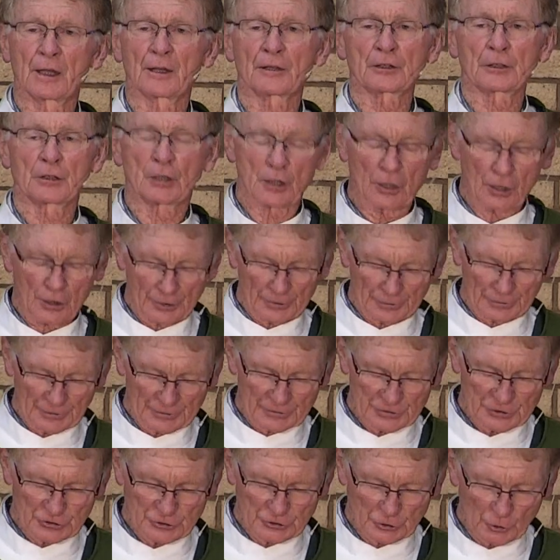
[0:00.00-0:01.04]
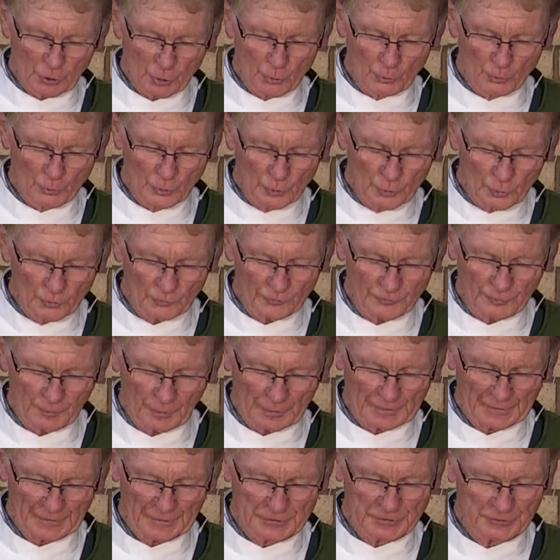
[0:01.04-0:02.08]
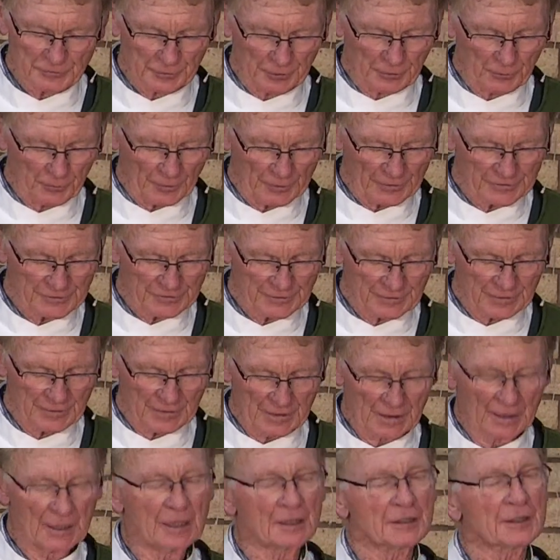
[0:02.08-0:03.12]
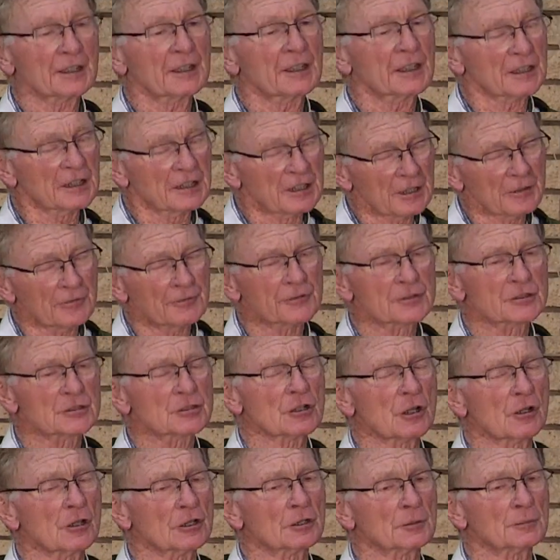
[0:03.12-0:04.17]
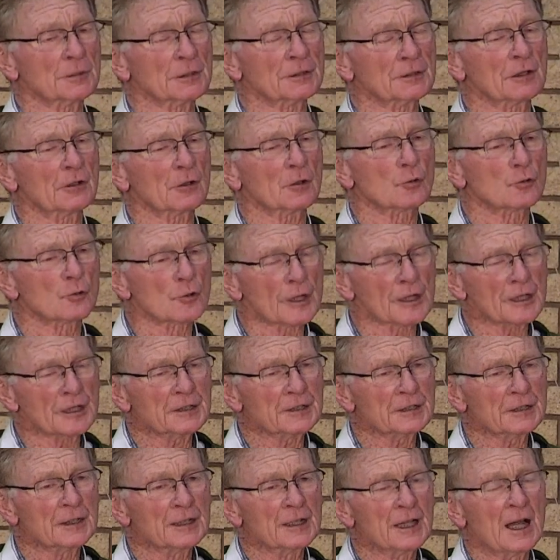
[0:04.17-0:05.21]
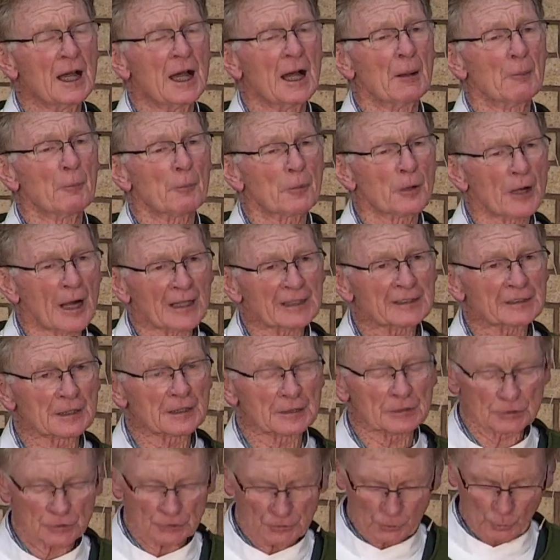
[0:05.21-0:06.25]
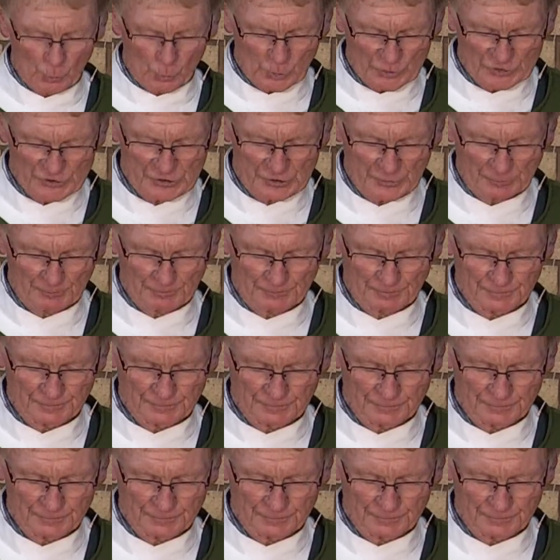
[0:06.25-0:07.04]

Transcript: God is so moved by his request that he gives Solomon great practical wisdom.